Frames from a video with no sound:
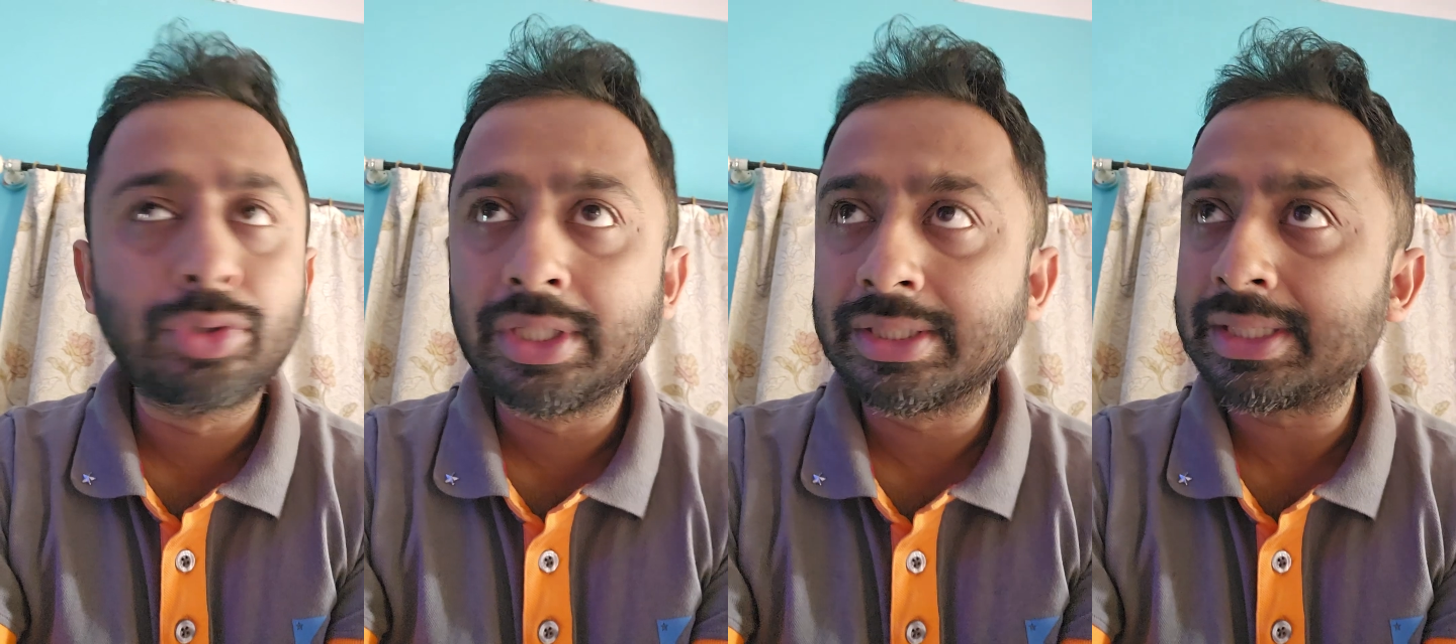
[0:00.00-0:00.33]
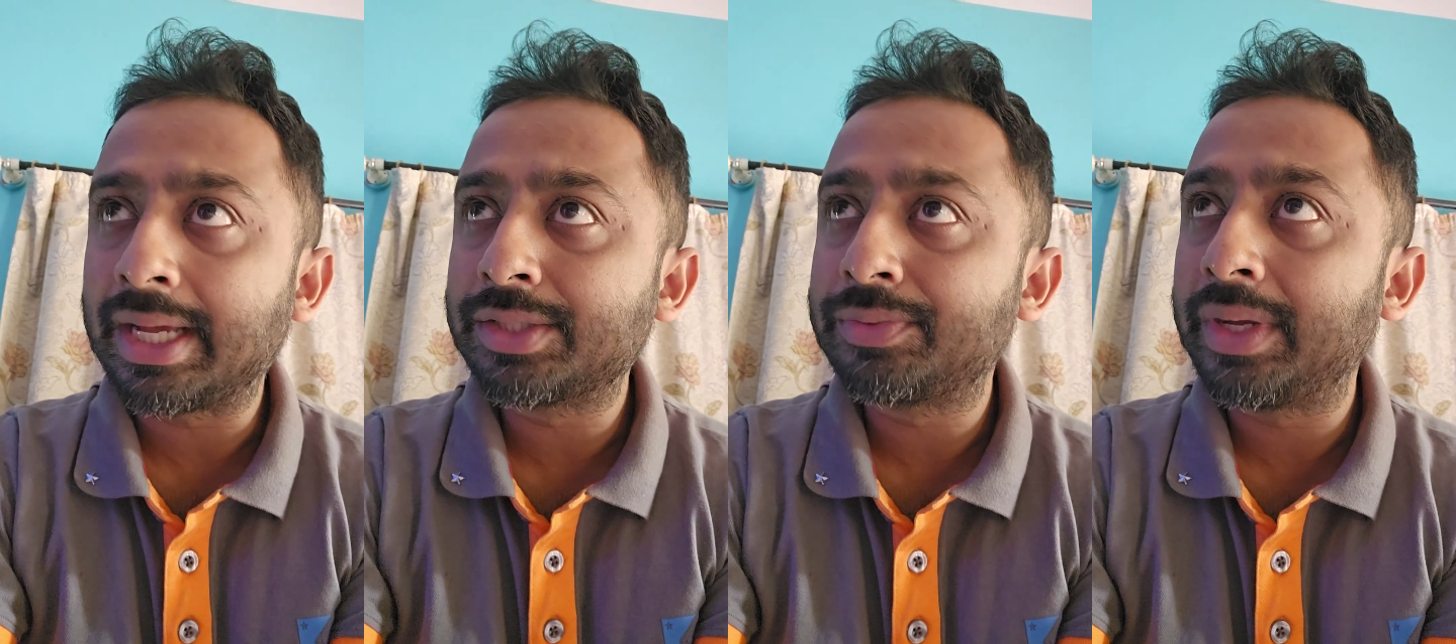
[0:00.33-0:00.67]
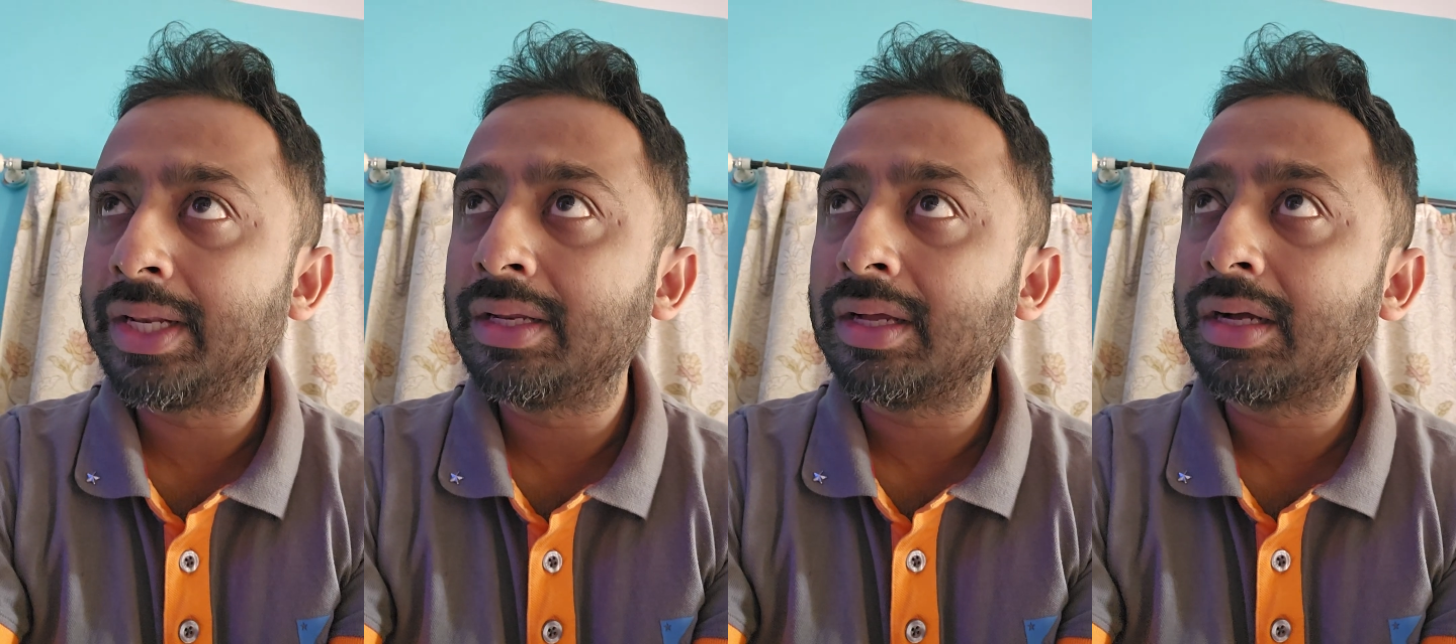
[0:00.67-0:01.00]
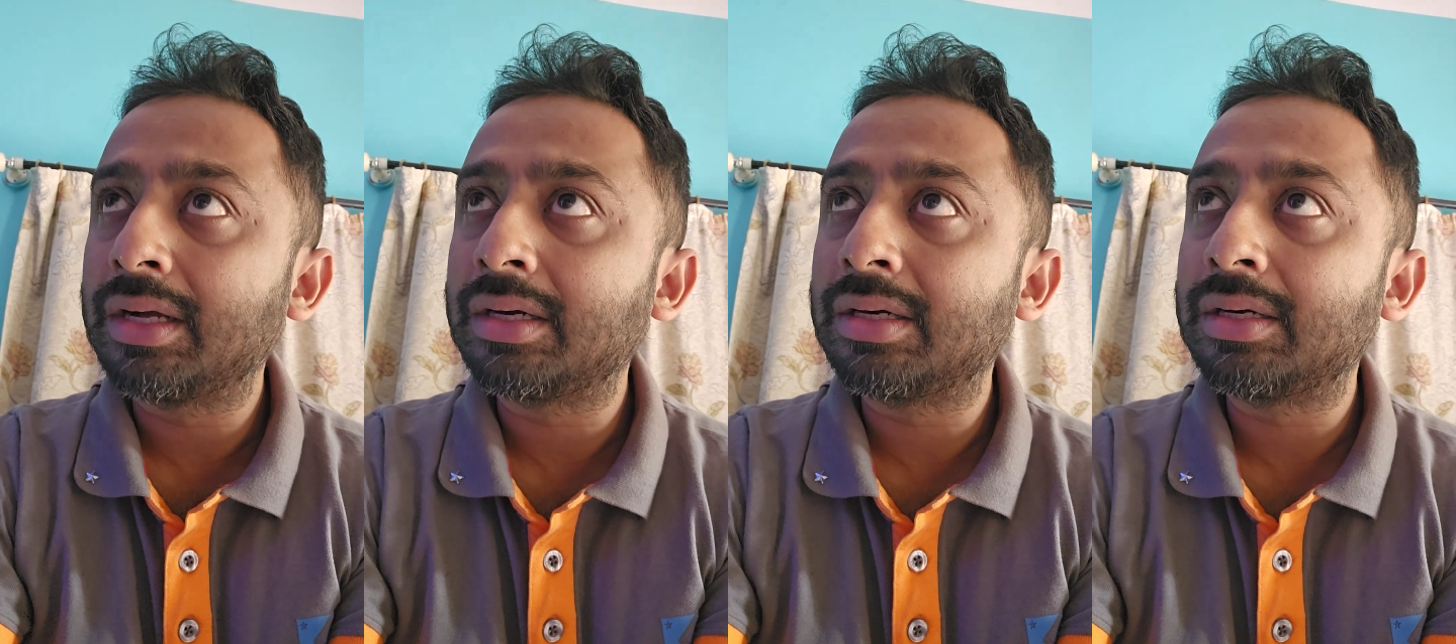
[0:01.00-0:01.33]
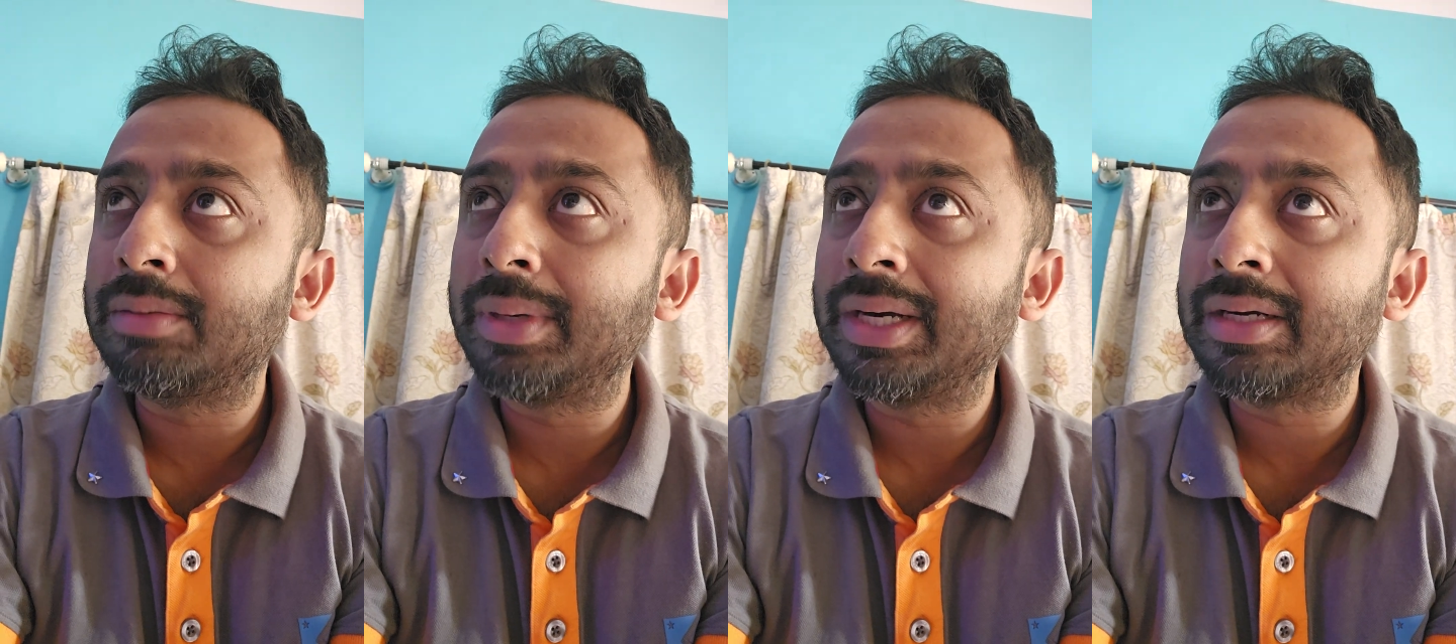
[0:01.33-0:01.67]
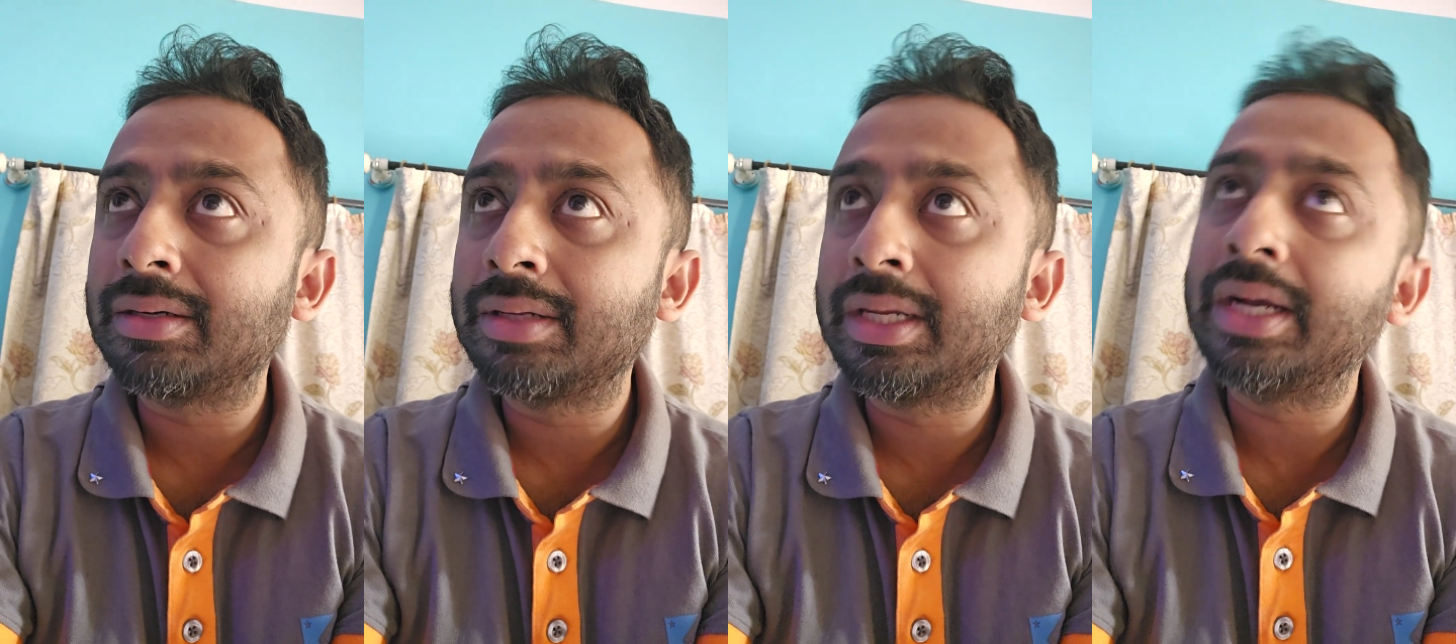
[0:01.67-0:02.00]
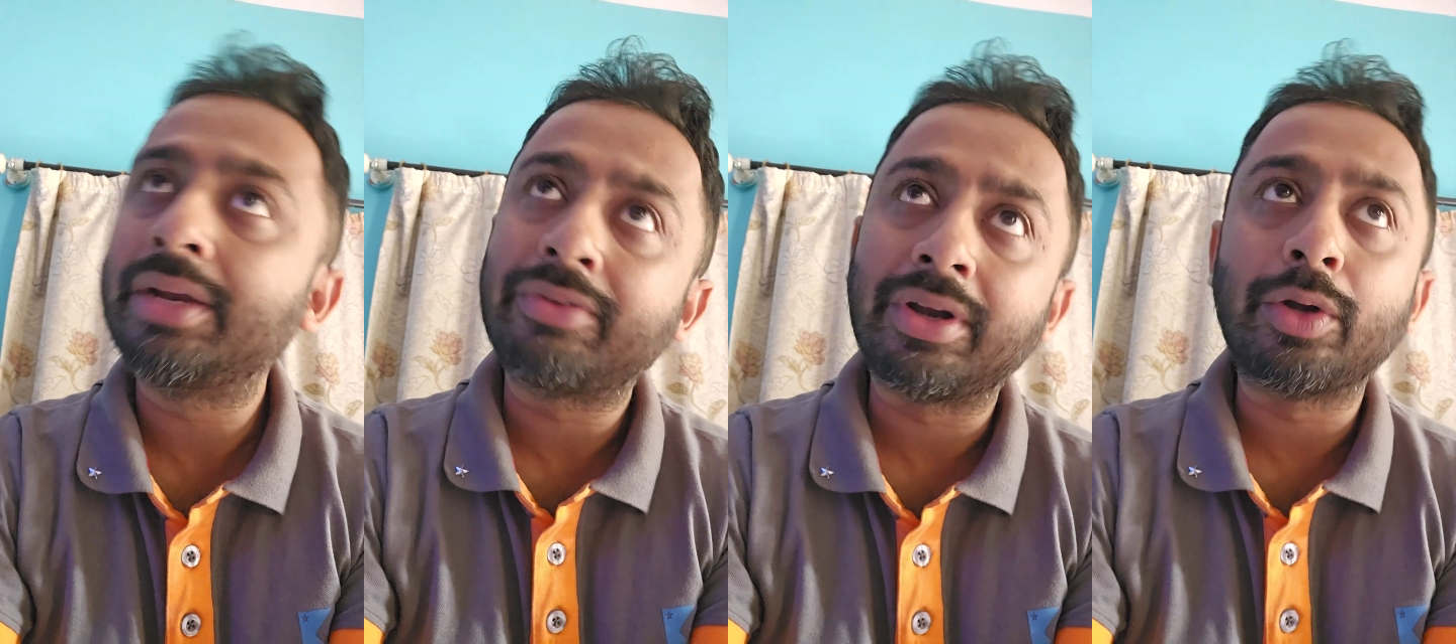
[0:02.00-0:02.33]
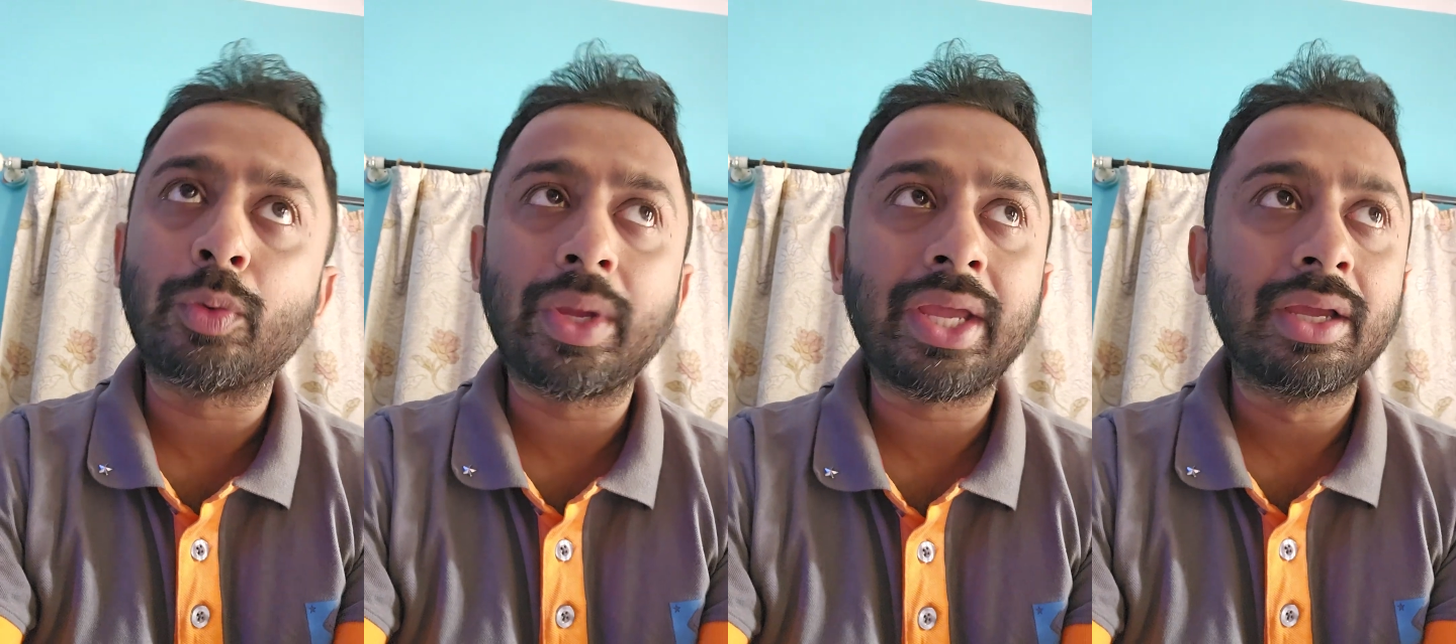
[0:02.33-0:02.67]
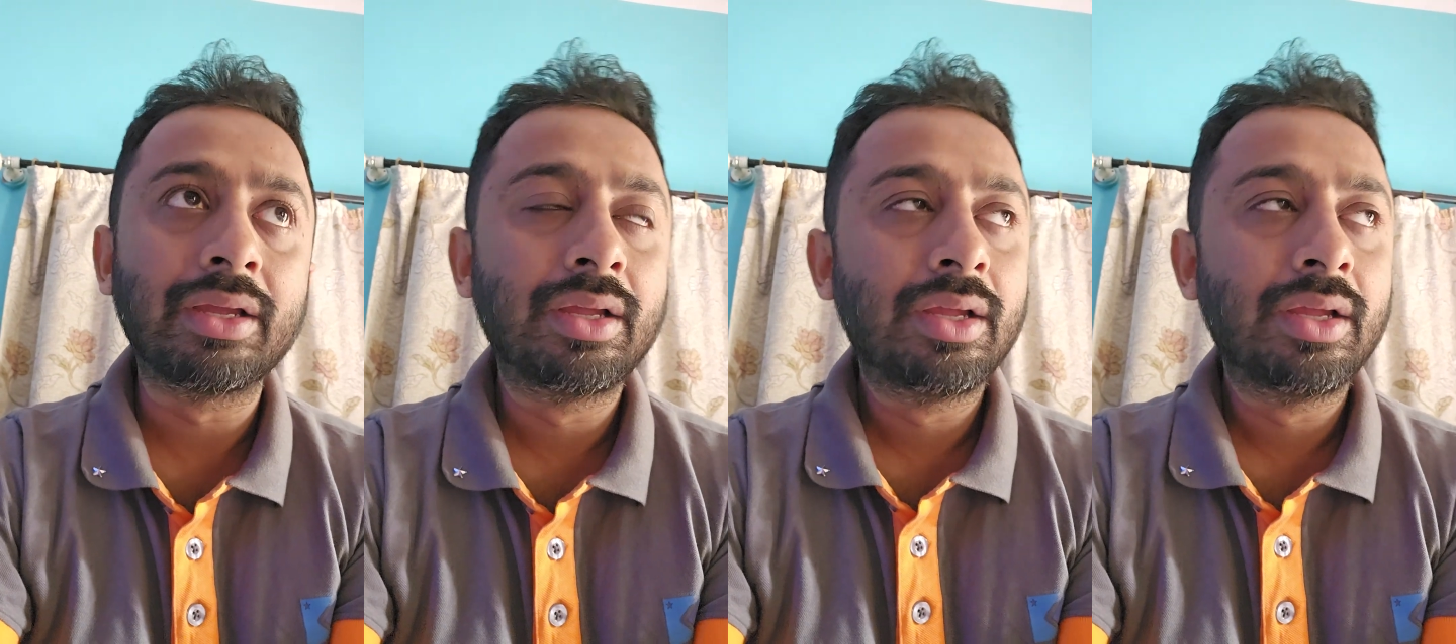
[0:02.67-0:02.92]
this as well, but in a different way.